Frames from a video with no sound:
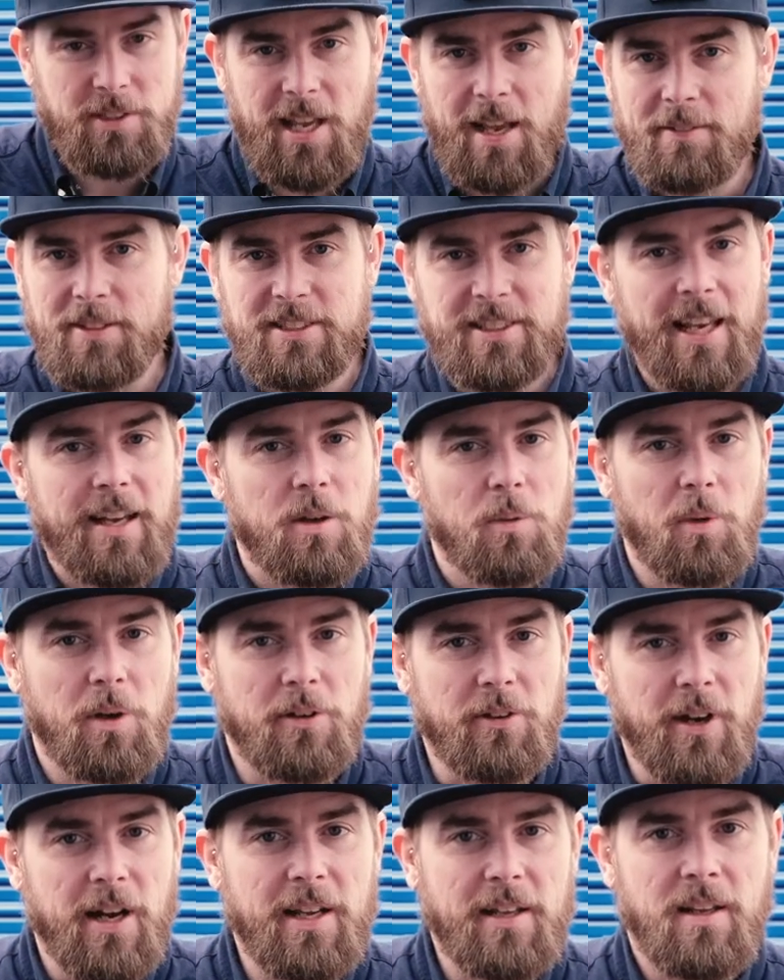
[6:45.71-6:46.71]
have a second one,
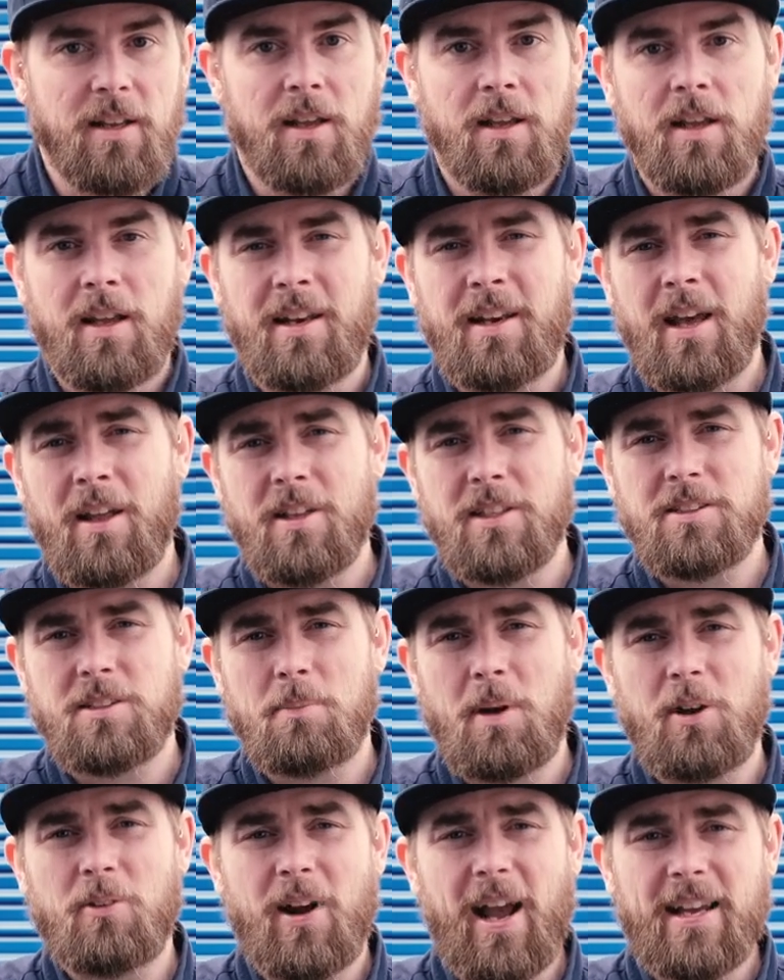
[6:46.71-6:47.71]
right? And now that it's in
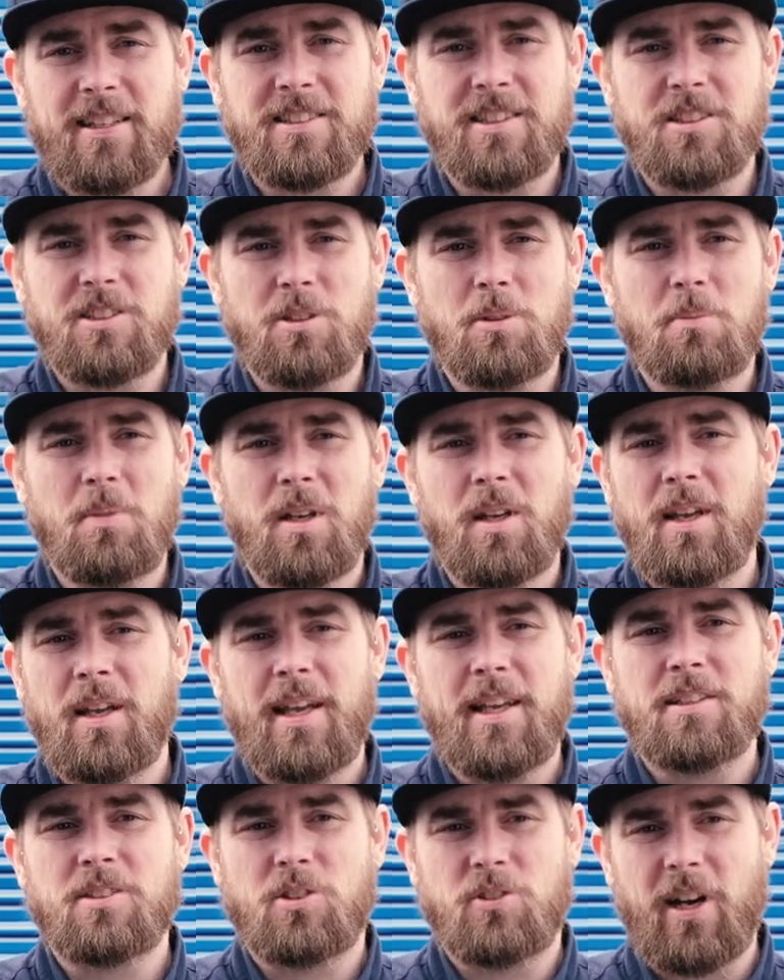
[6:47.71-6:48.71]
my rack system,
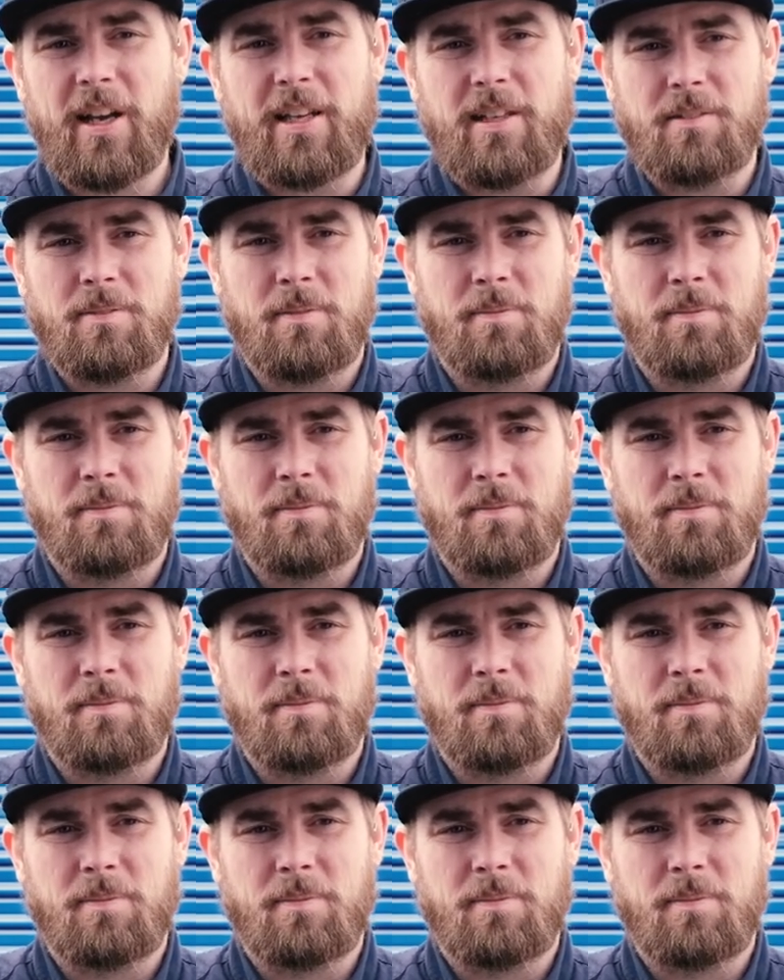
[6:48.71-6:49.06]
it's great.